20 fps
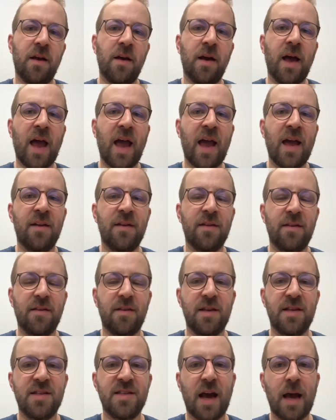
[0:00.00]
And
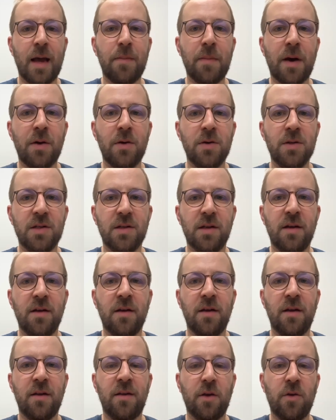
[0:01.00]
the timeout,
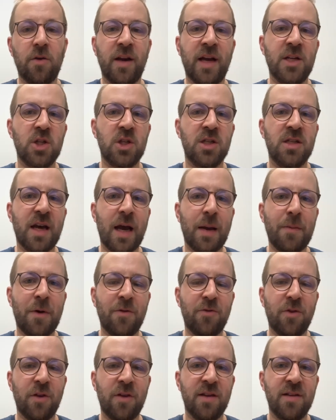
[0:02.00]
the connection timeout
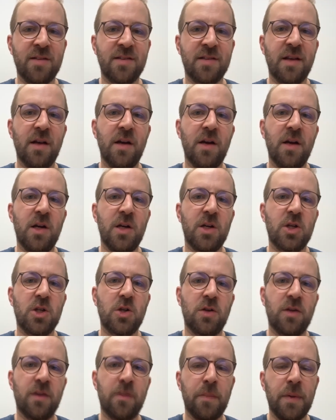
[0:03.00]
for this
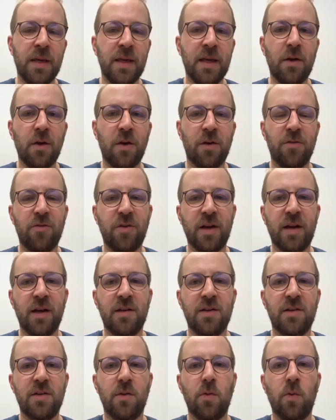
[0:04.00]
should be
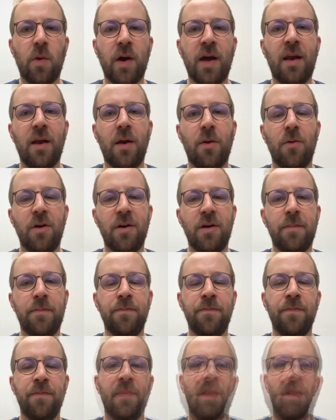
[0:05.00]
configured way lower.
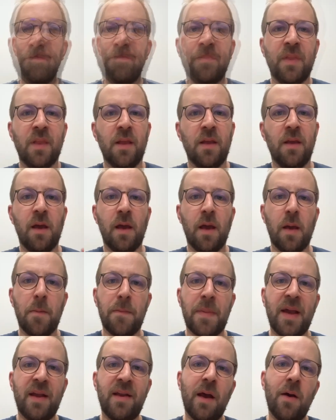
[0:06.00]

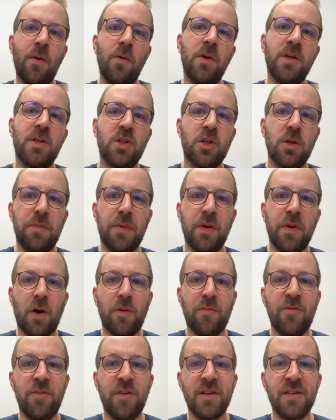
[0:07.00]
By now it should be
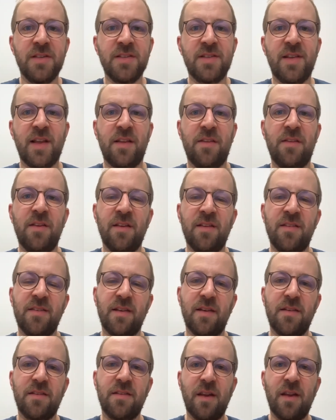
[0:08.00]
obvious that this
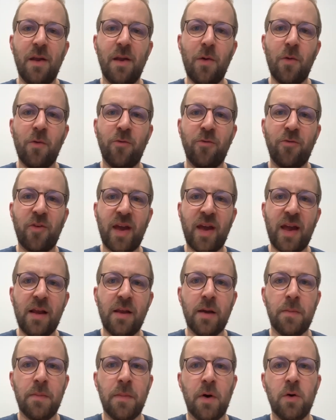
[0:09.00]
slow
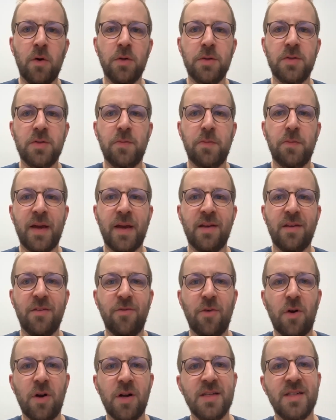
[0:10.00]
failure mode by
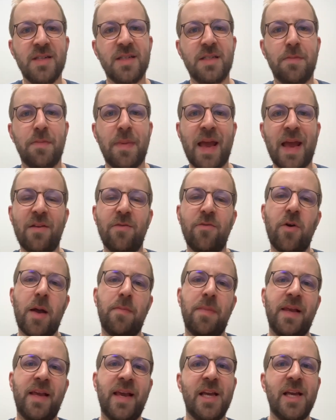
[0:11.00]
default is bad for
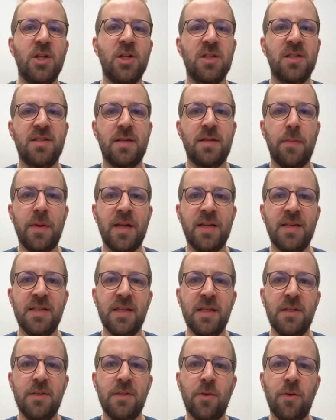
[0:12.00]
application
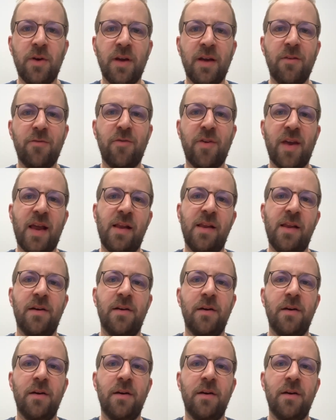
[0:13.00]
stability during a failure.